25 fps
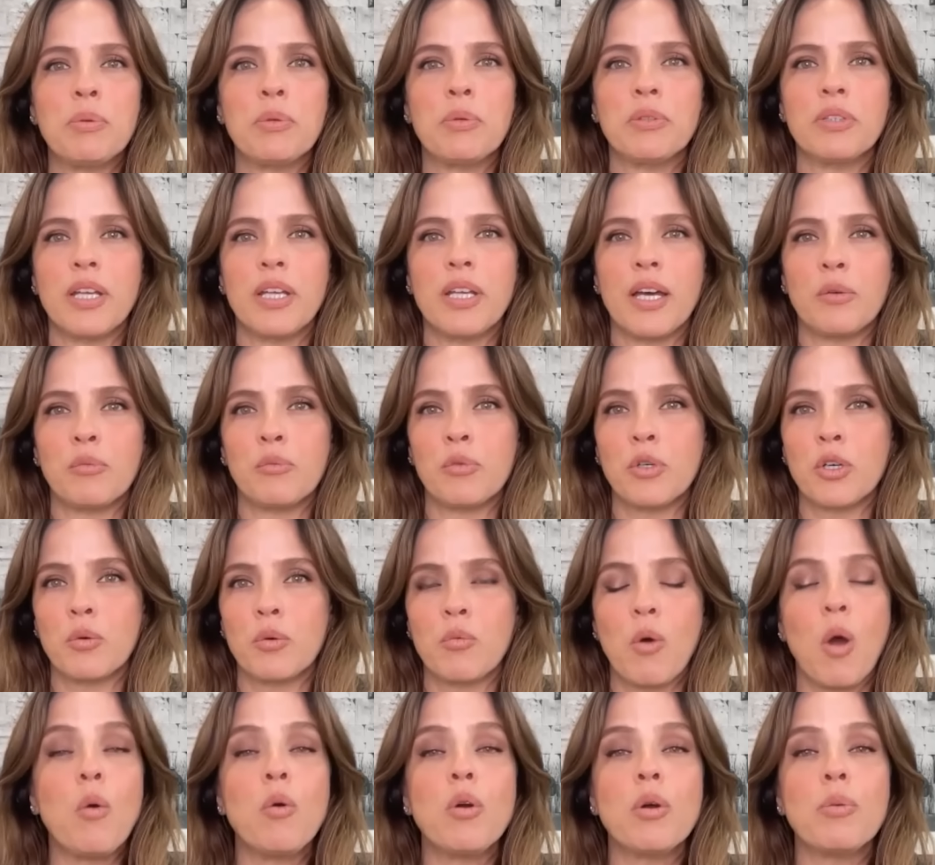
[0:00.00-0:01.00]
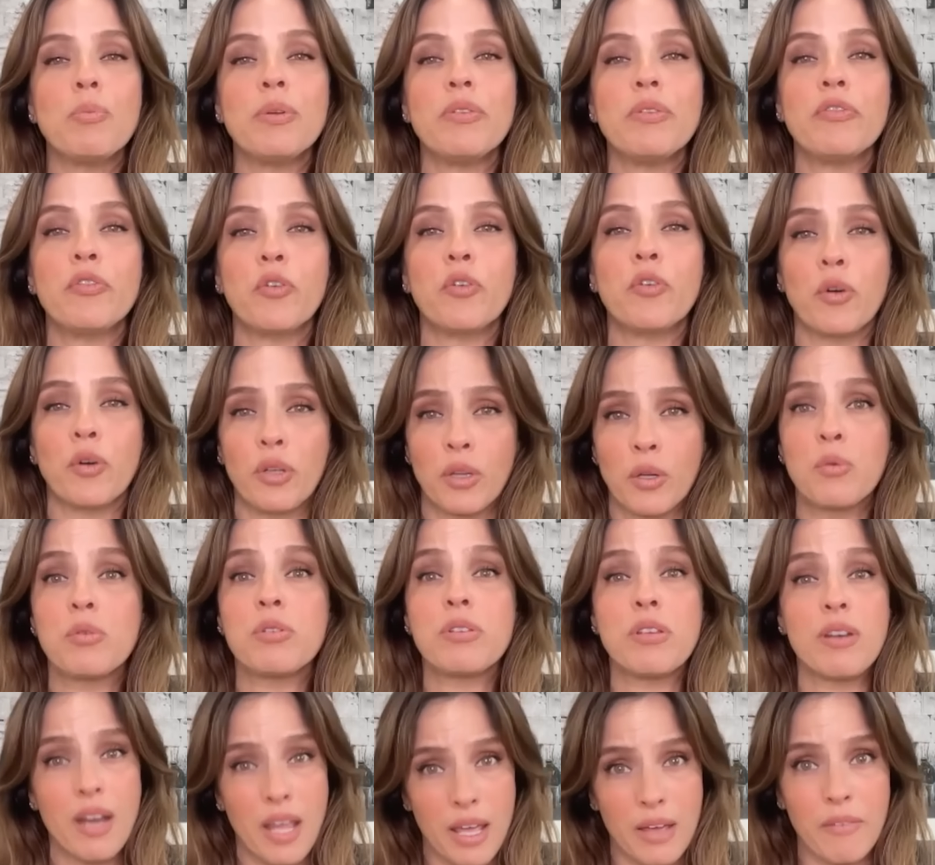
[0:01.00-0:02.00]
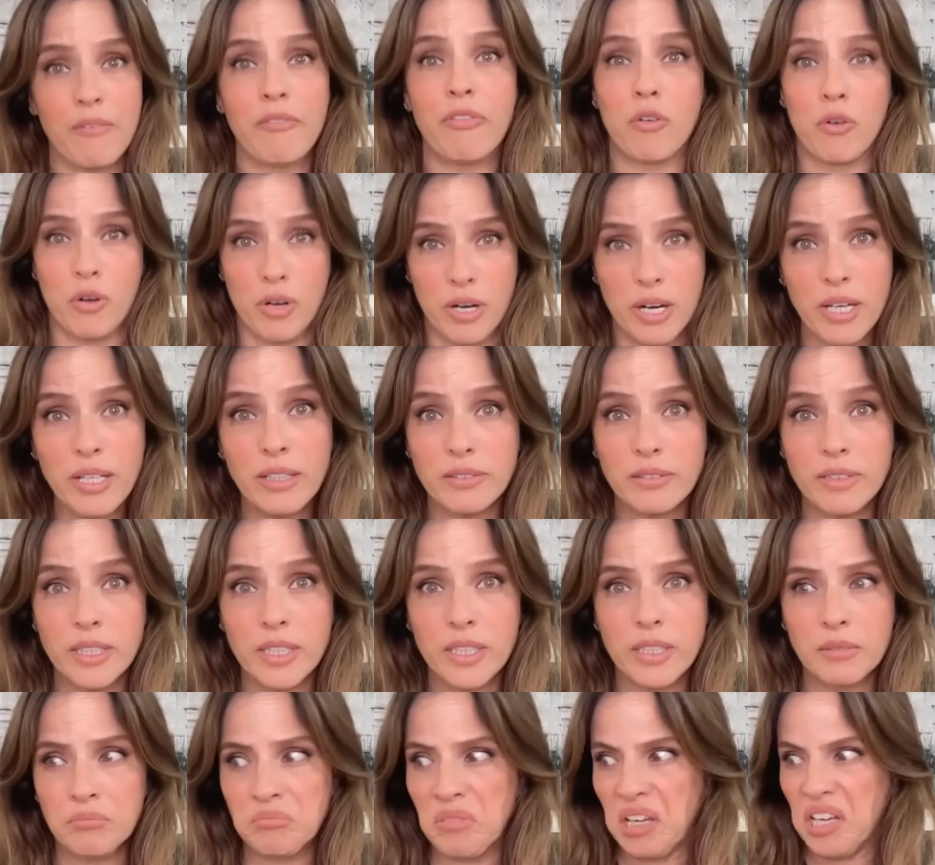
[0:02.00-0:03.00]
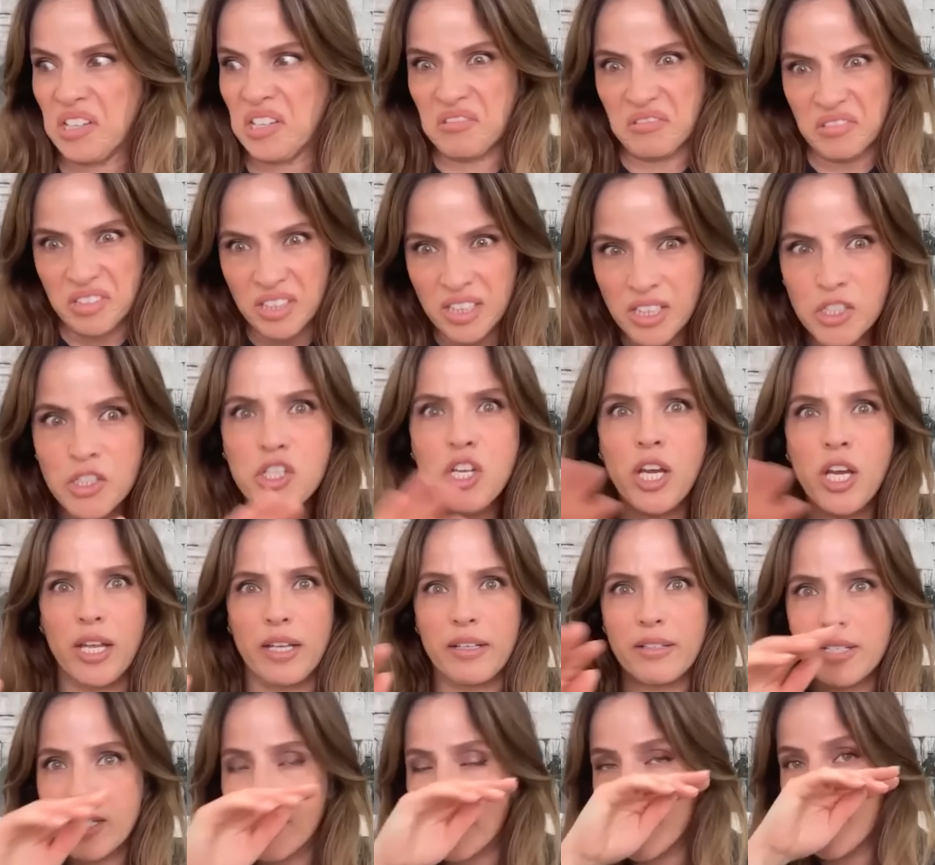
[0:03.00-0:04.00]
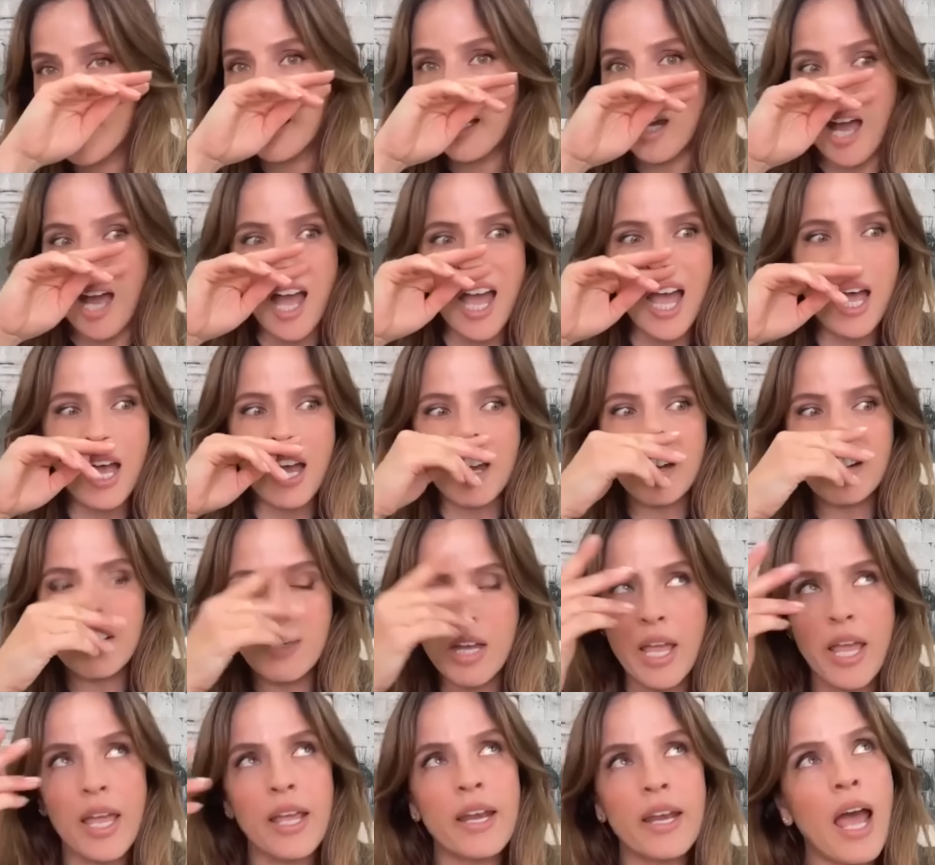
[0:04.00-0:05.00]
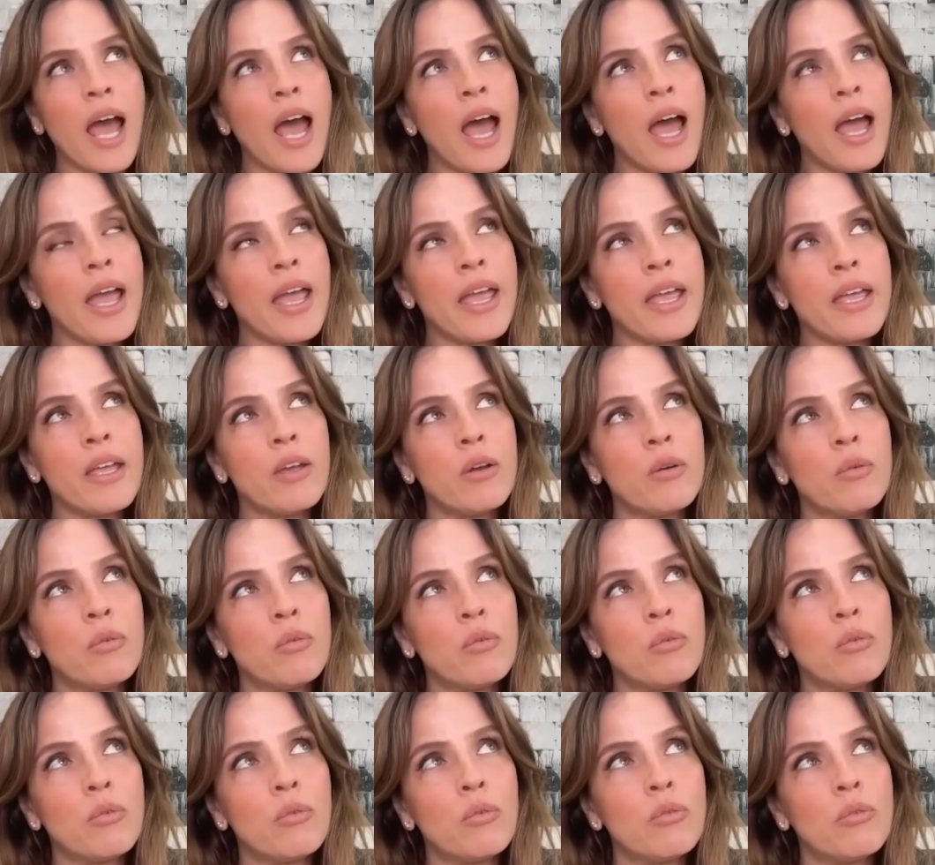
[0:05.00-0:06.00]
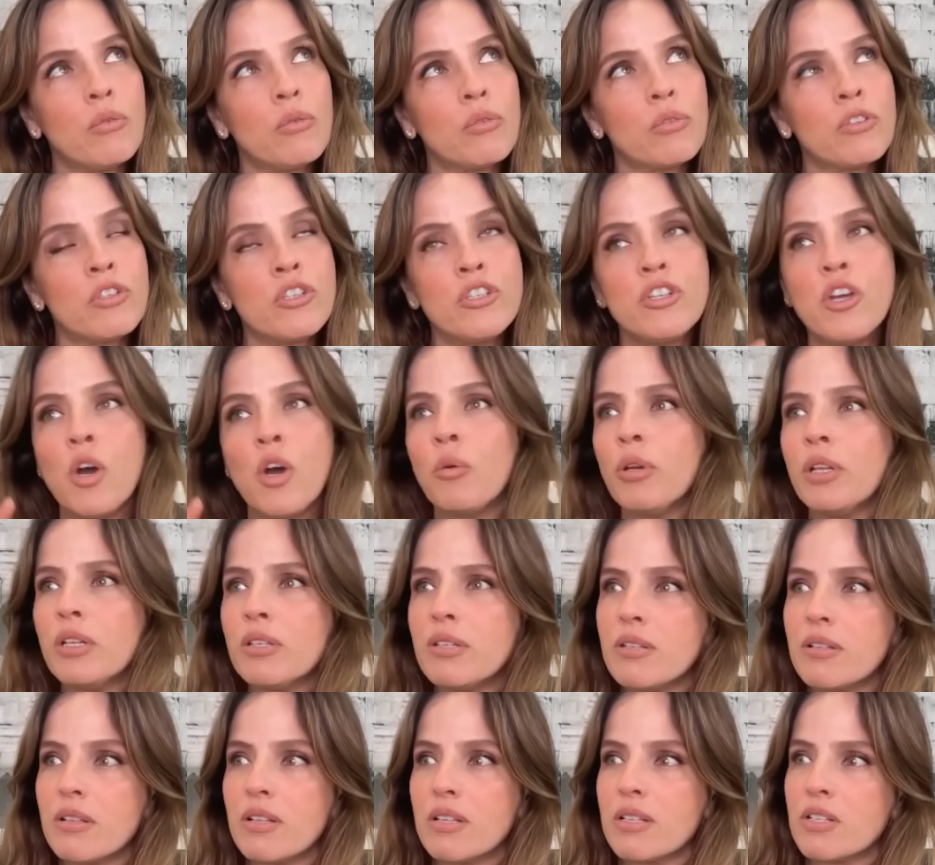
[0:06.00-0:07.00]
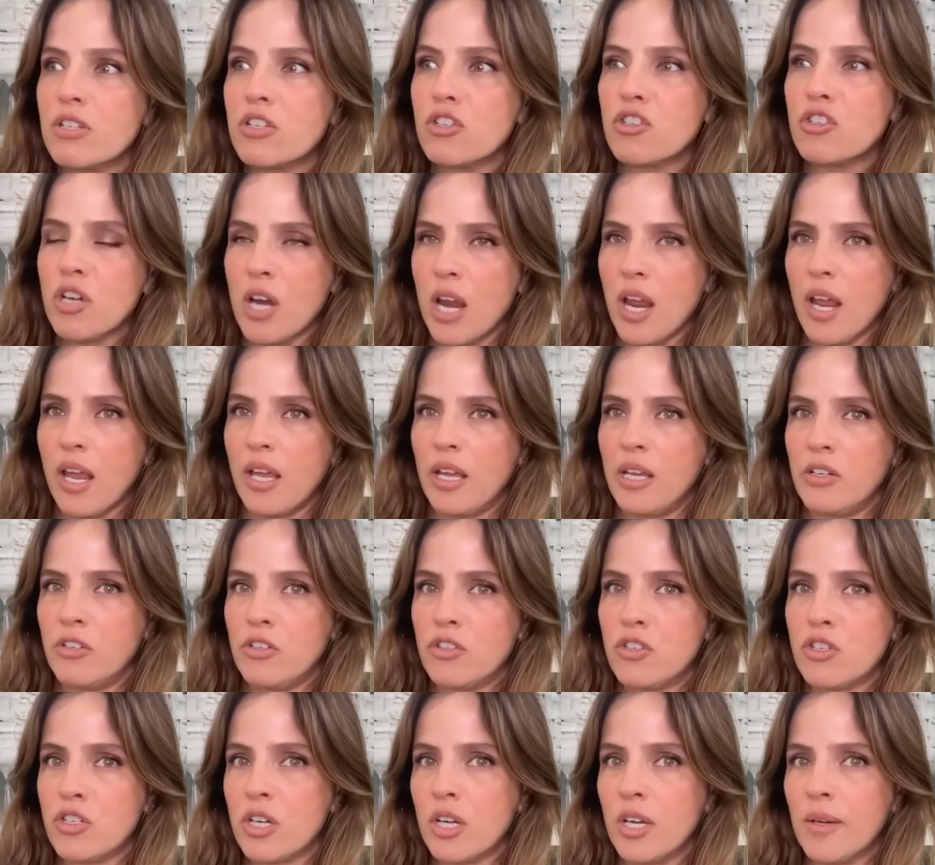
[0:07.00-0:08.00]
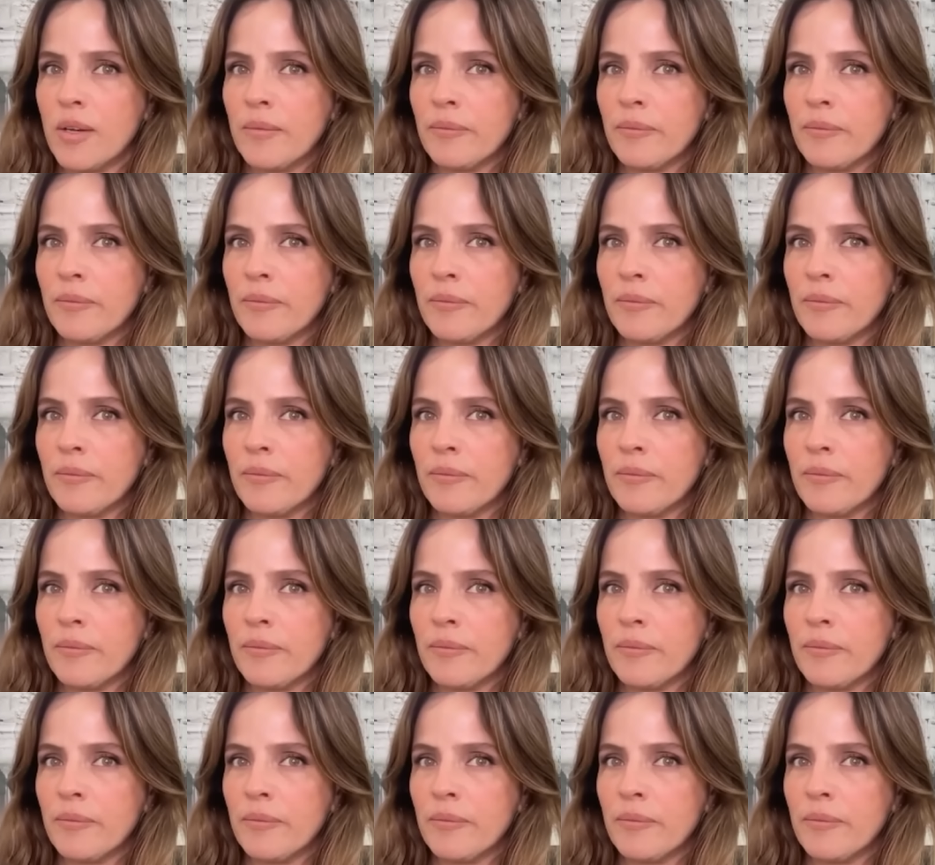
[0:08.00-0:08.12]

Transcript: that were woke before there was a name for it, like legit. And I noticed this change